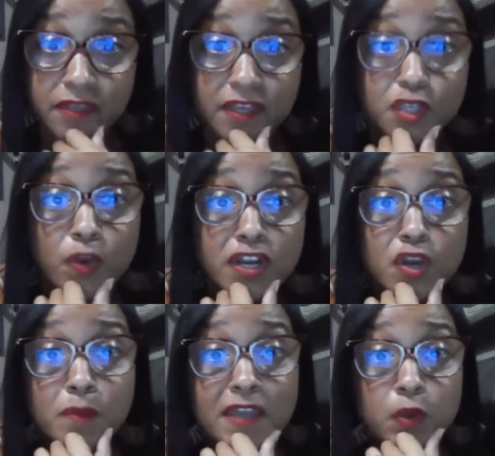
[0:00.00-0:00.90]
You want to know
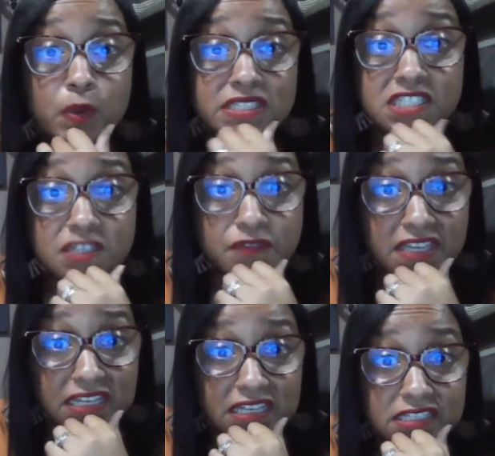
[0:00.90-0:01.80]
where my Queen
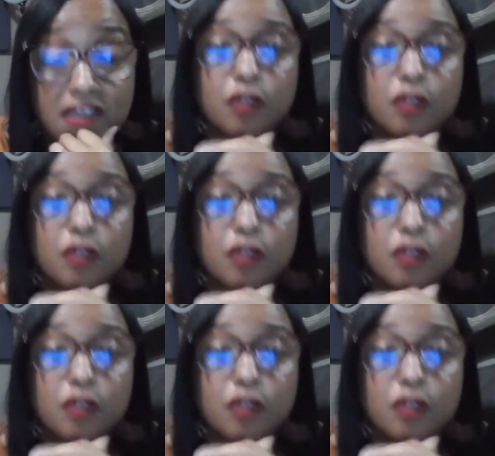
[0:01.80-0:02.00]
certificate is?